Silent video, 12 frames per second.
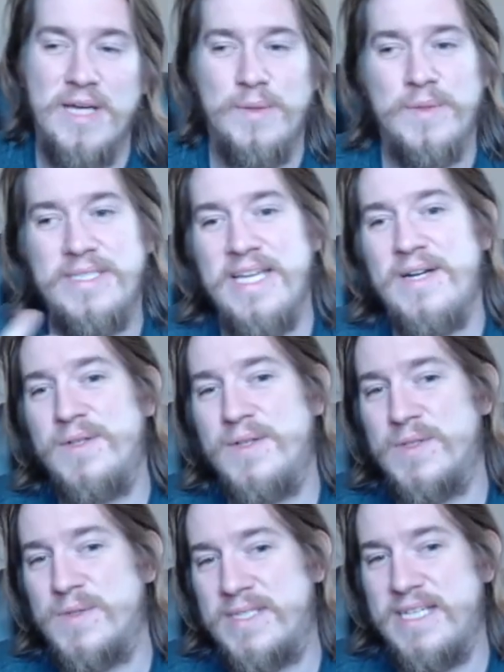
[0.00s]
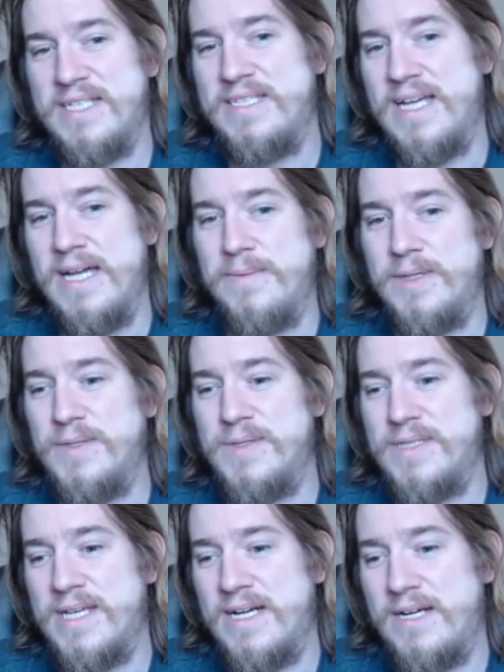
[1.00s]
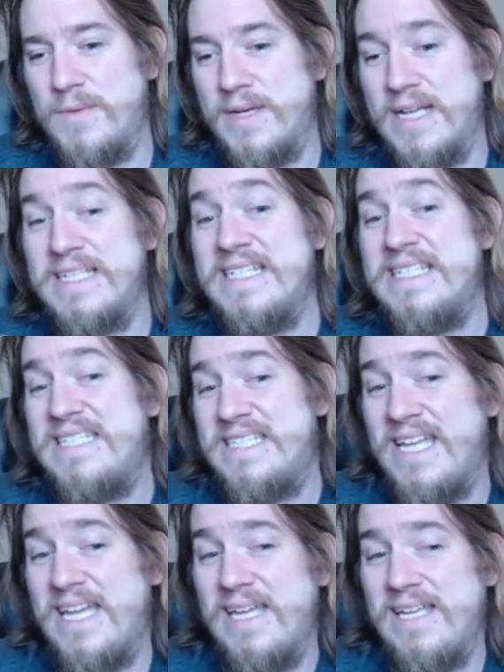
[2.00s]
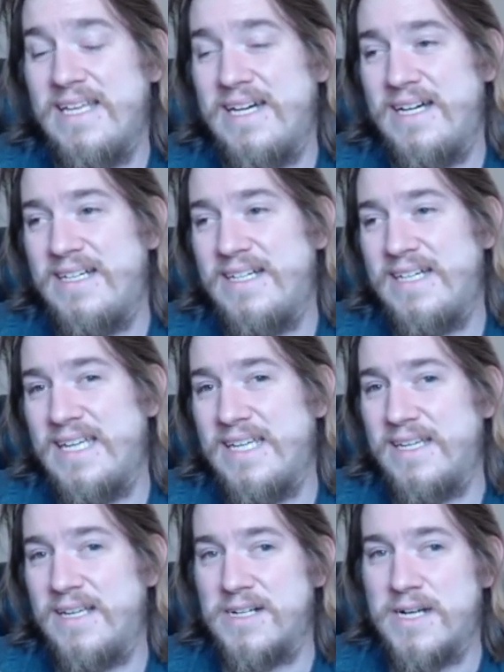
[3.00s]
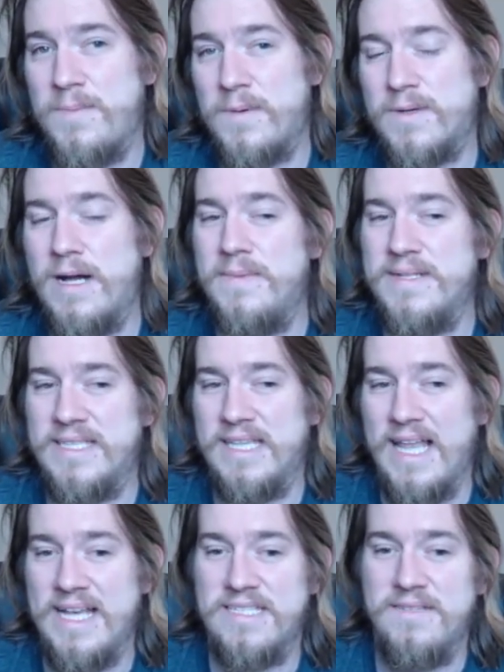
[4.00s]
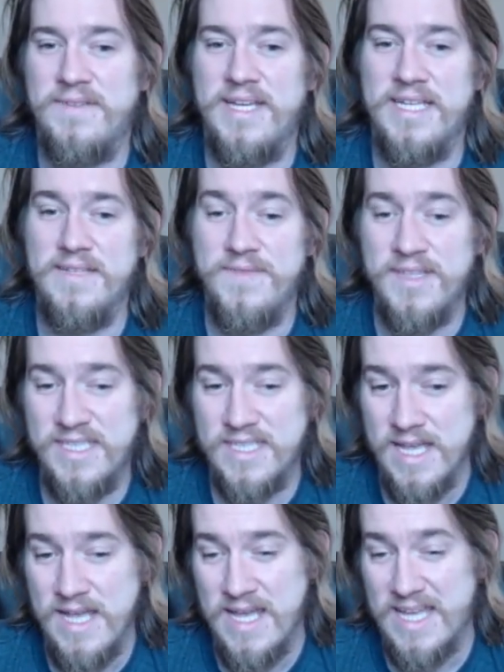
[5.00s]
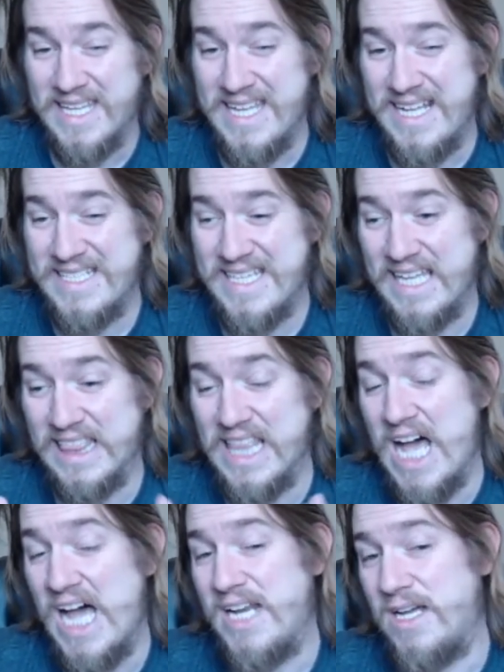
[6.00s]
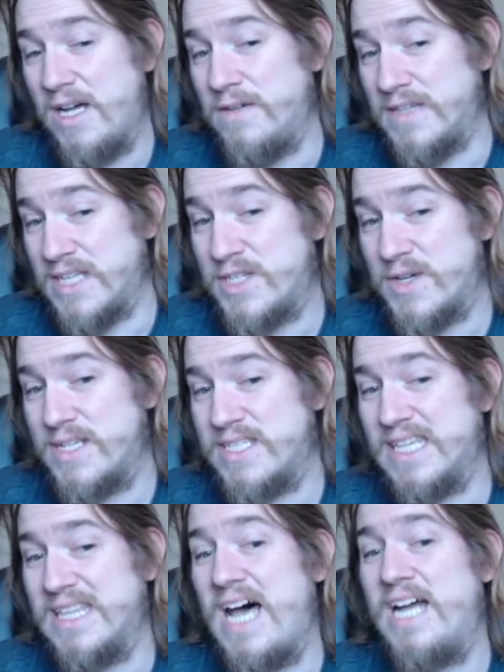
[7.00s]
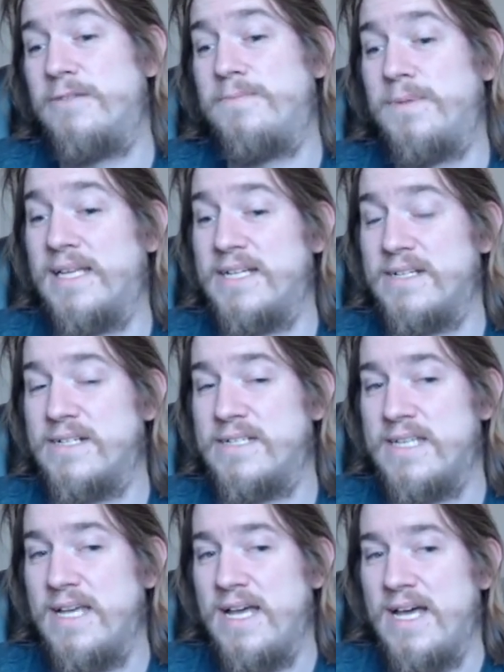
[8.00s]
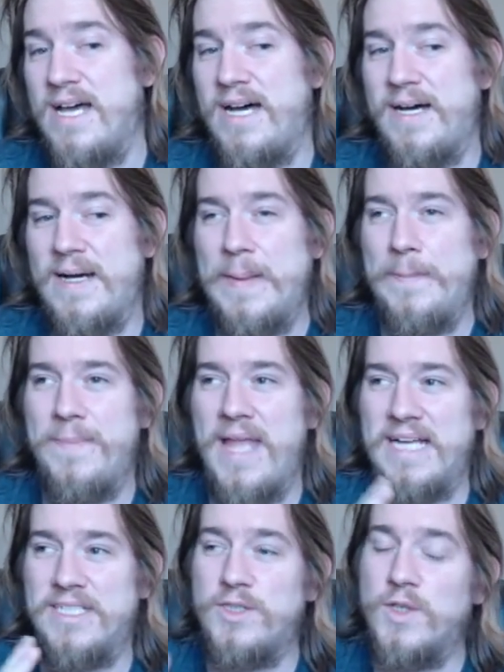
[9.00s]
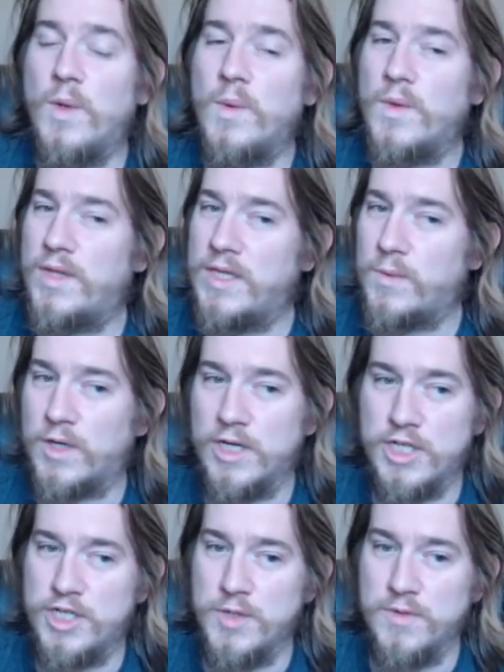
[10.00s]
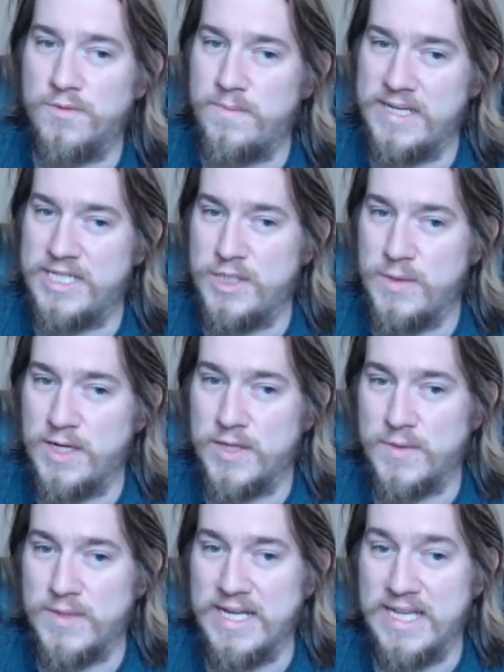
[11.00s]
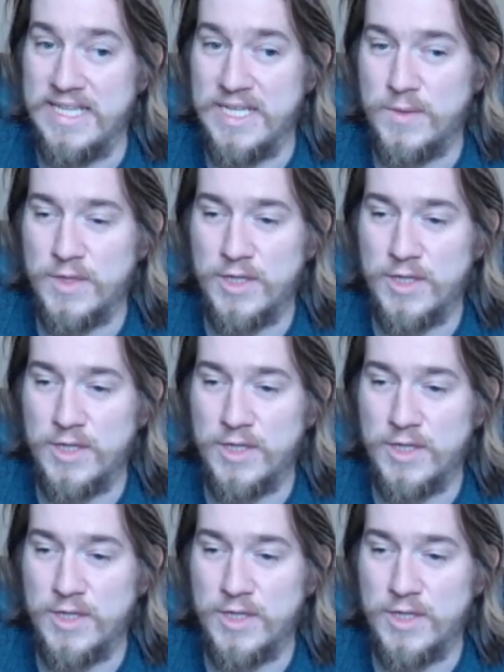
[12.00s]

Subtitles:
We'll see how it goes. We'll see how the time goes. What I did state in a couple comments at the last event, if this gets a lot of interest, a lot of players, I don't think we're going to shoot for best 2 out of 3. I think we're